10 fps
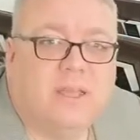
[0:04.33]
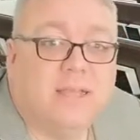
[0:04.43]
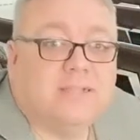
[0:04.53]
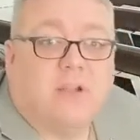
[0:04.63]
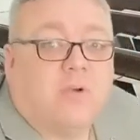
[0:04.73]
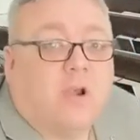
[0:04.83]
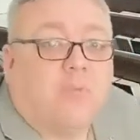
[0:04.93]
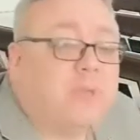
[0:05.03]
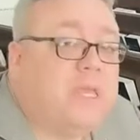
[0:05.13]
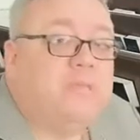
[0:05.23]
as there are
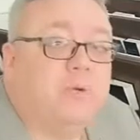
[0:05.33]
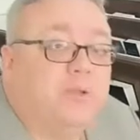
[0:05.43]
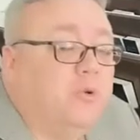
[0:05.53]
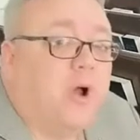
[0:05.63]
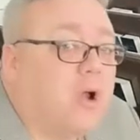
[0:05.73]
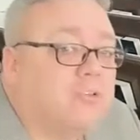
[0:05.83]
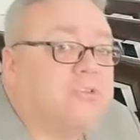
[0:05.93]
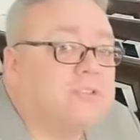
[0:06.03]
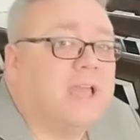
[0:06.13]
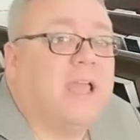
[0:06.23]
people who are
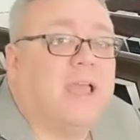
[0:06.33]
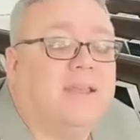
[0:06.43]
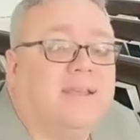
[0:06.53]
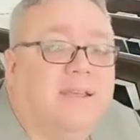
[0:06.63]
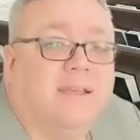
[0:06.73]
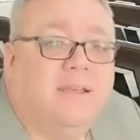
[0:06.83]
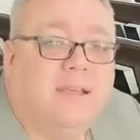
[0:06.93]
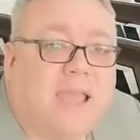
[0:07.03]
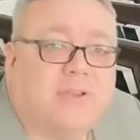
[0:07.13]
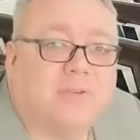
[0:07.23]
sad
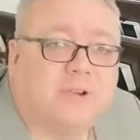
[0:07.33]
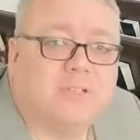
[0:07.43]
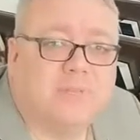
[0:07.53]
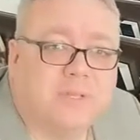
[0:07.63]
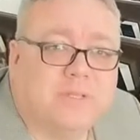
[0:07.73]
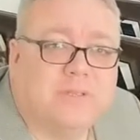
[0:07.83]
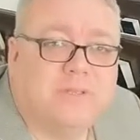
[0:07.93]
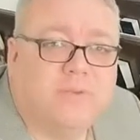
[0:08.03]
at Christmas.